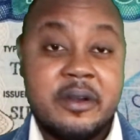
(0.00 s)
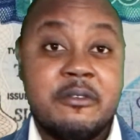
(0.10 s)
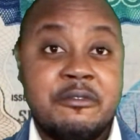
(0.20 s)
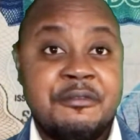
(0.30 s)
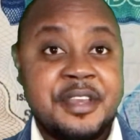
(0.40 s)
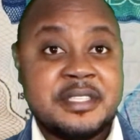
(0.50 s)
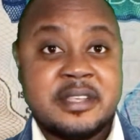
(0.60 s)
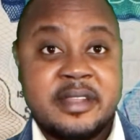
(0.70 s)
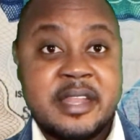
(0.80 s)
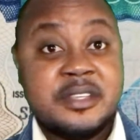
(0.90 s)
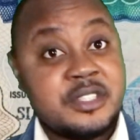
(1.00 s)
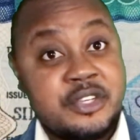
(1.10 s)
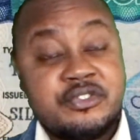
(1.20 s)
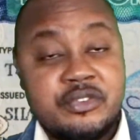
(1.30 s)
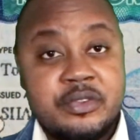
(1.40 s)
visa that is
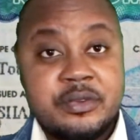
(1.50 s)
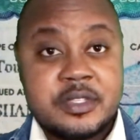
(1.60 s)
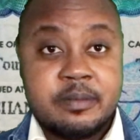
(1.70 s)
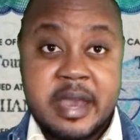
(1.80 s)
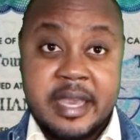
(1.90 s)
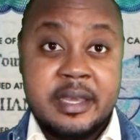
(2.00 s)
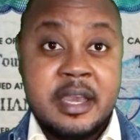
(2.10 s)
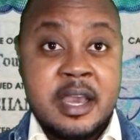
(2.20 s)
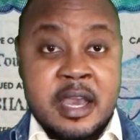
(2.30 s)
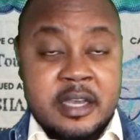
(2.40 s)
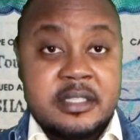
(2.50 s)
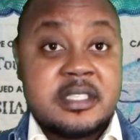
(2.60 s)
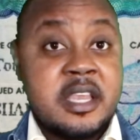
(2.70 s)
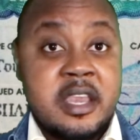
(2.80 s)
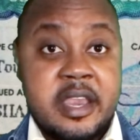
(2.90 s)
introduced by
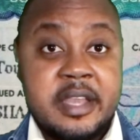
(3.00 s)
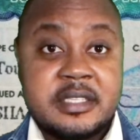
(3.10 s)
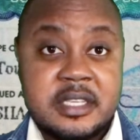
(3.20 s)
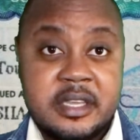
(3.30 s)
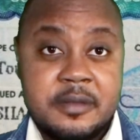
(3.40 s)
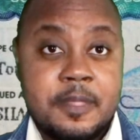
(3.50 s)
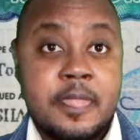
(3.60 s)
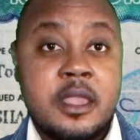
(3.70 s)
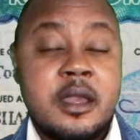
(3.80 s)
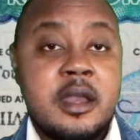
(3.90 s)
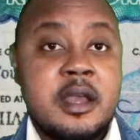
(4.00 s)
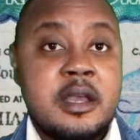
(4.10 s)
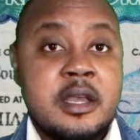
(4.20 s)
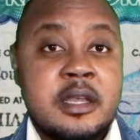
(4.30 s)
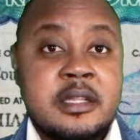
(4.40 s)
TAT,
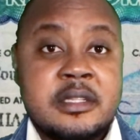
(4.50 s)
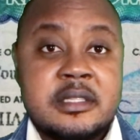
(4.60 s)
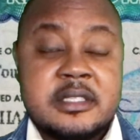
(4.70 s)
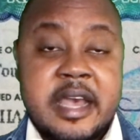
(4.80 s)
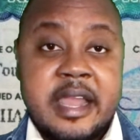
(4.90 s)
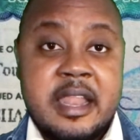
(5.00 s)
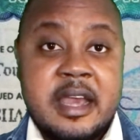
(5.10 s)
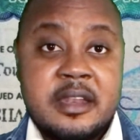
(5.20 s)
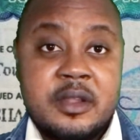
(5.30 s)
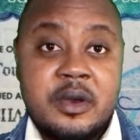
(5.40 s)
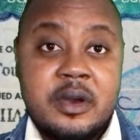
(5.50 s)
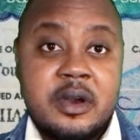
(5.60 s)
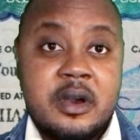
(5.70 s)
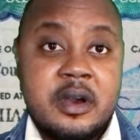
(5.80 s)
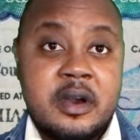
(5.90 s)
Thailand
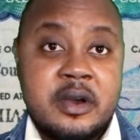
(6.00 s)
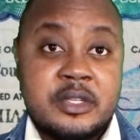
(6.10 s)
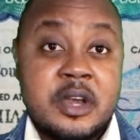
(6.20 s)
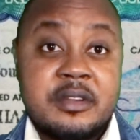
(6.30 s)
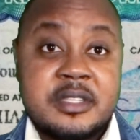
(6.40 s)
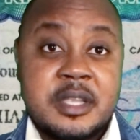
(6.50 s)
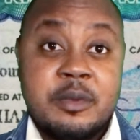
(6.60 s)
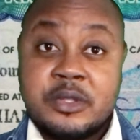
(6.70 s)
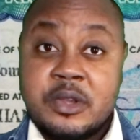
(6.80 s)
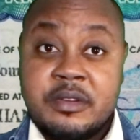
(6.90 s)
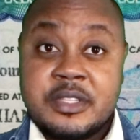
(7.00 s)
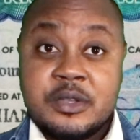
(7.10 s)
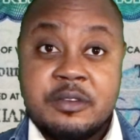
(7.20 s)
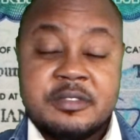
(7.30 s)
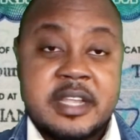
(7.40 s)
Tourism Authority
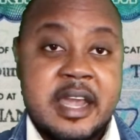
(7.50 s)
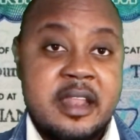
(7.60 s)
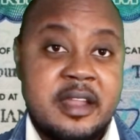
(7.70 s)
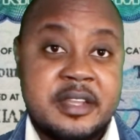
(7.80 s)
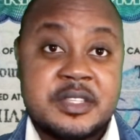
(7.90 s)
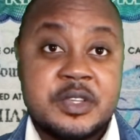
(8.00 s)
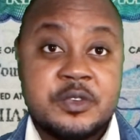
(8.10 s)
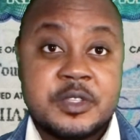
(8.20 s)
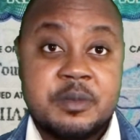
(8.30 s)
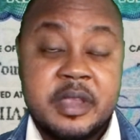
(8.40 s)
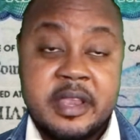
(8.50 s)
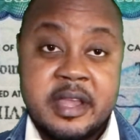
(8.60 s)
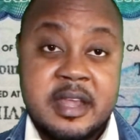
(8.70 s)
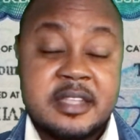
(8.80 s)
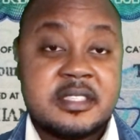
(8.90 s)
of
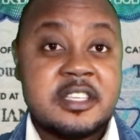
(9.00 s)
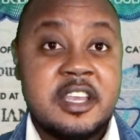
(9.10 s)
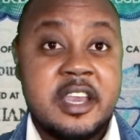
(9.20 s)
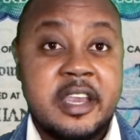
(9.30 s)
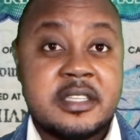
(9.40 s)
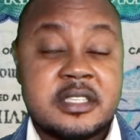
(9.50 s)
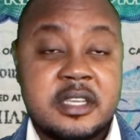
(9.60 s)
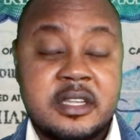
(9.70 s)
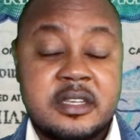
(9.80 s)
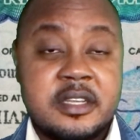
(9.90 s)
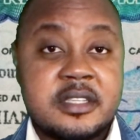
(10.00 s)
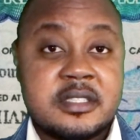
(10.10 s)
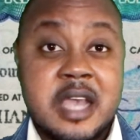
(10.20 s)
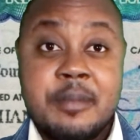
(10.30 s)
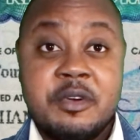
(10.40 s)
Thailand, that's TAT. This
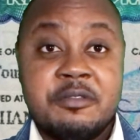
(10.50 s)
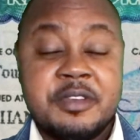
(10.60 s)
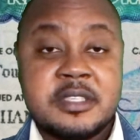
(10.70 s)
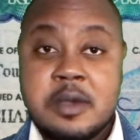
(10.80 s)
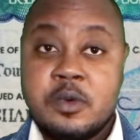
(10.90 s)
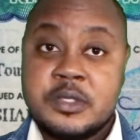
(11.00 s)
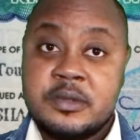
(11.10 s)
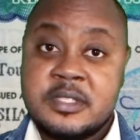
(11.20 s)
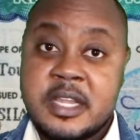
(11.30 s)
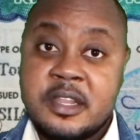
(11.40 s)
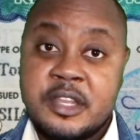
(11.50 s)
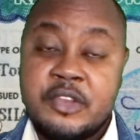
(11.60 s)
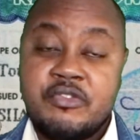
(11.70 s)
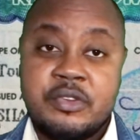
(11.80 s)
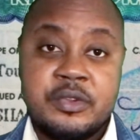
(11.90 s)
type of visa was recently
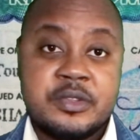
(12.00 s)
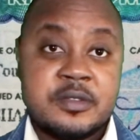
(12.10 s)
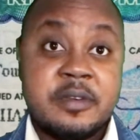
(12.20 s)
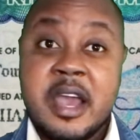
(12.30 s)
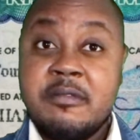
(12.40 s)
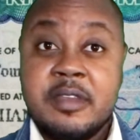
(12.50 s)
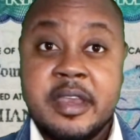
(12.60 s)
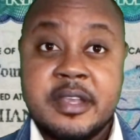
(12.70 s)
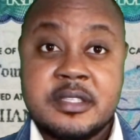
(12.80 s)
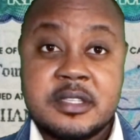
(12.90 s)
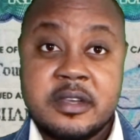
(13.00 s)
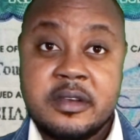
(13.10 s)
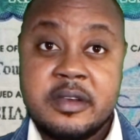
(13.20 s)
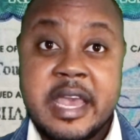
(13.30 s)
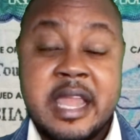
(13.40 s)
introduced, 5 years
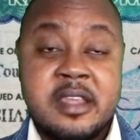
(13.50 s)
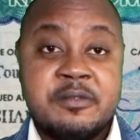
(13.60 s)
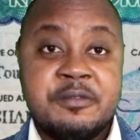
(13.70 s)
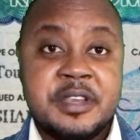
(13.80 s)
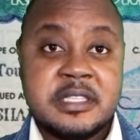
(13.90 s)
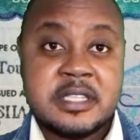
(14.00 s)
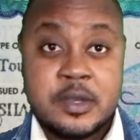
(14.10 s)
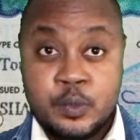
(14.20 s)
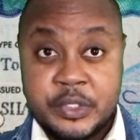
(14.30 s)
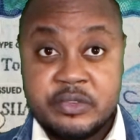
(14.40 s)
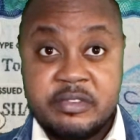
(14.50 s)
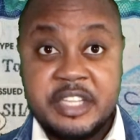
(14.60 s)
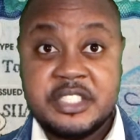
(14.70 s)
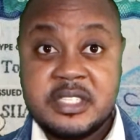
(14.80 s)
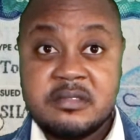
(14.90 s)
elite visa, which
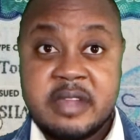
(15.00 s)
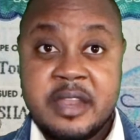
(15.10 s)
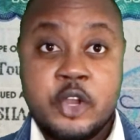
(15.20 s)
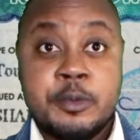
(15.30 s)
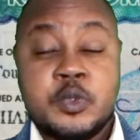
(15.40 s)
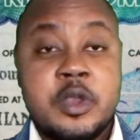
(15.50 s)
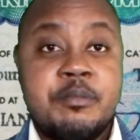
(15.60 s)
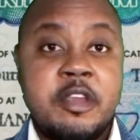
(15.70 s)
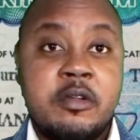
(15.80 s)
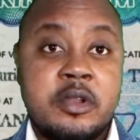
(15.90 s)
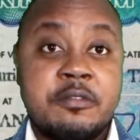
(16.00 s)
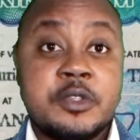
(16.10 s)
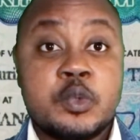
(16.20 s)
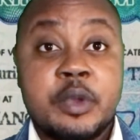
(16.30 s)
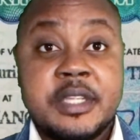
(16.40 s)
ranges right up to a period of
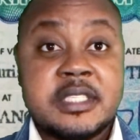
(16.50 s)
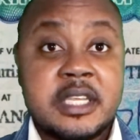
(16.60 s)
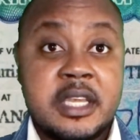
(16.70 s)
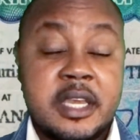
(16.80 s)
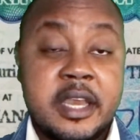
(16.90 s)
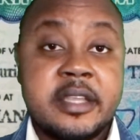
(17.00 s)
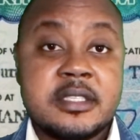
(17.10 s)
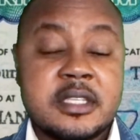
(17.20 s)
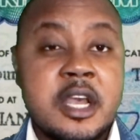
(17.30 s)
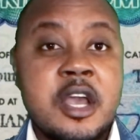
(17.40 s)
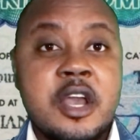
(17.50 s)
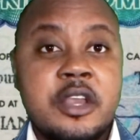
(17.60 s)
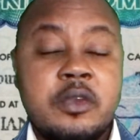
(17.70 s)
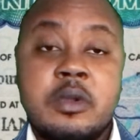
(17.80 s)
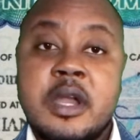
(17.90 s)
20 years.
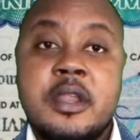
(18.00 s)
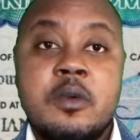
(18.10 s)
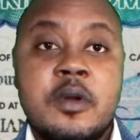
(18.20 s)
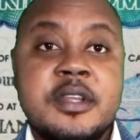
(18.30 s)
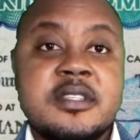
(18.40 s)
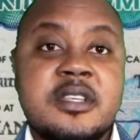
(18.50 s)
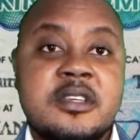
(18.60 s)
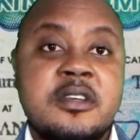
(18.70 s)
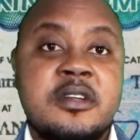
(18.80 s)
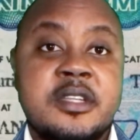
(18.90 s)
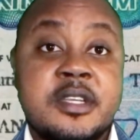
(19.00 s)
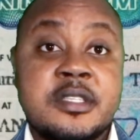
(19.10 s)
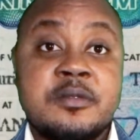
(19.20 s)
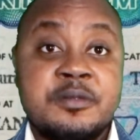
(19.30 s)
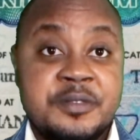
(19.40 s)
You can equally secure
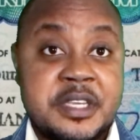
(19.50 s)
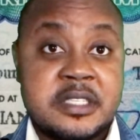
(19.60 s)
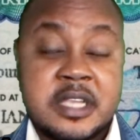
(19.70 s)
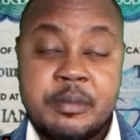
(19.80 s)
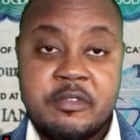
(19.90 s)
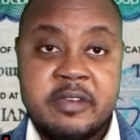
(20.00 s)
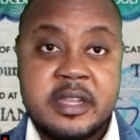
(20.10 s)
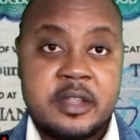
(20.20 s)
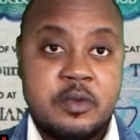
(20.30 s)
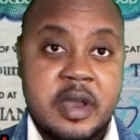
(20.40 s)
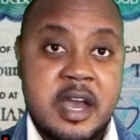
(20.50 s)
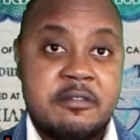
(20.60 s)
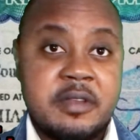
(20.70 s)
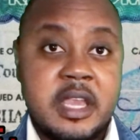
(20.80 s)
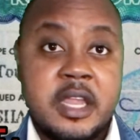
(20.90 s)
this visa provided you
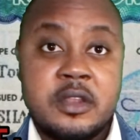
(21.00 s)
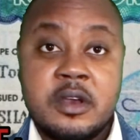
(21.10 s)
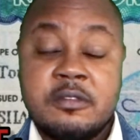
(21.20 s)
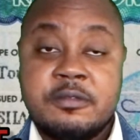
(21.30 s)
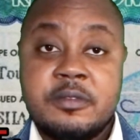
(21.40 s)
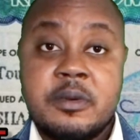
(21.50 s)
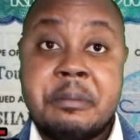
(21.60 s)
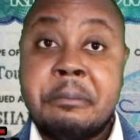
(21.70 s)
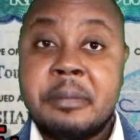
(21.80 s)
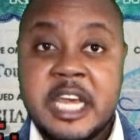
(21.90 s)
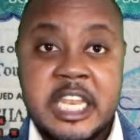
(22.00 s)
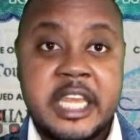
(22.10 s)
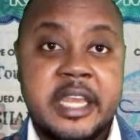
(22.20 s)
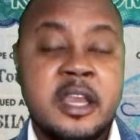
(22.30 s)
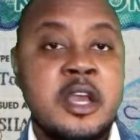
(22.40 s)
have enough
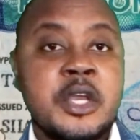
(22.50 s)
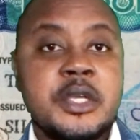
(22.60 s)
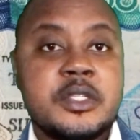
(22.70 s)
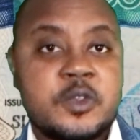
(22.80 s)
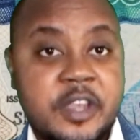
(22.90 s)
money to